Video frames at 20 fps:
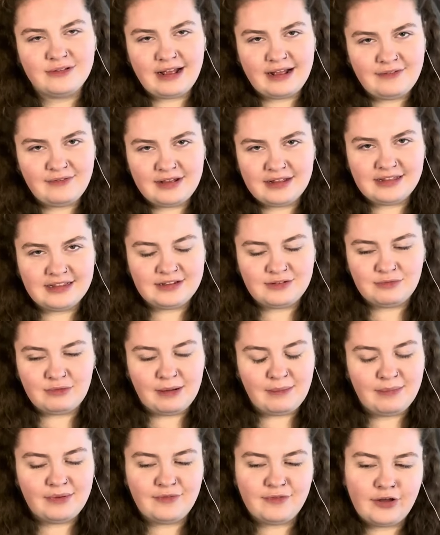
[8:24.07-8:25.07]
I've had this
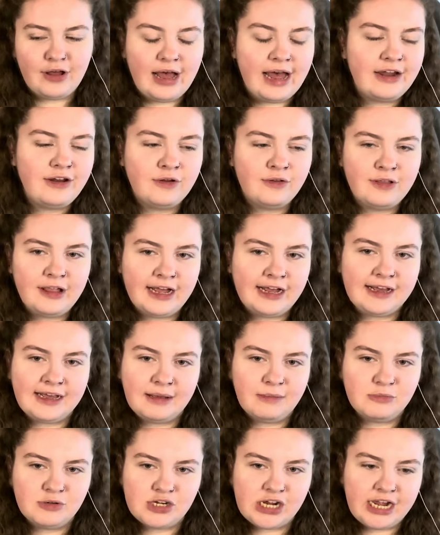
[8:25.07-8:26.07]
rant before. I don't like
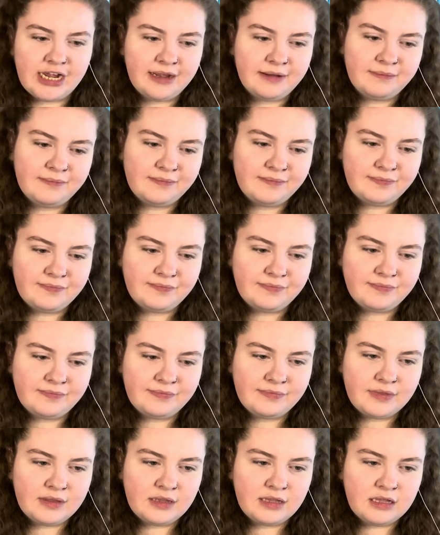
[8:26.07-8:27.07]
MJ.
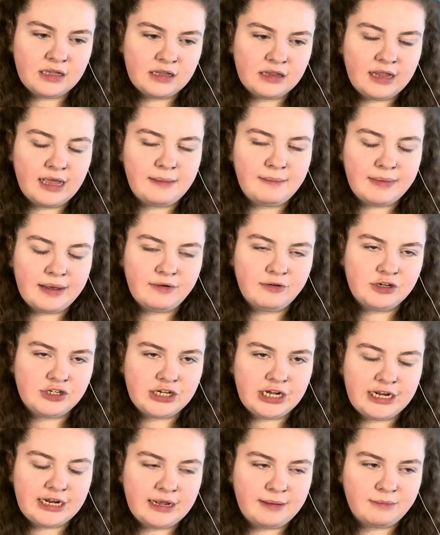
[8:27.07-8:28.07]
Like Mary
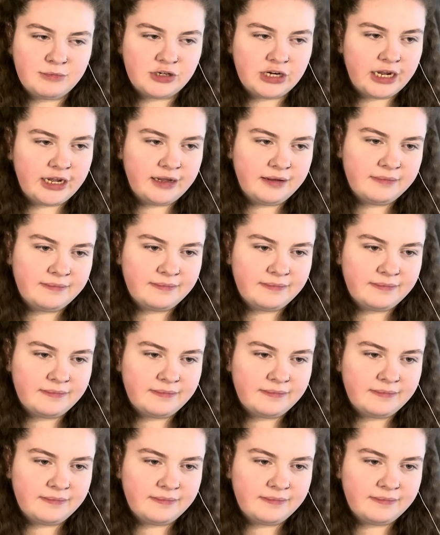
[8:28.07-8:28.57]
Jane MJ.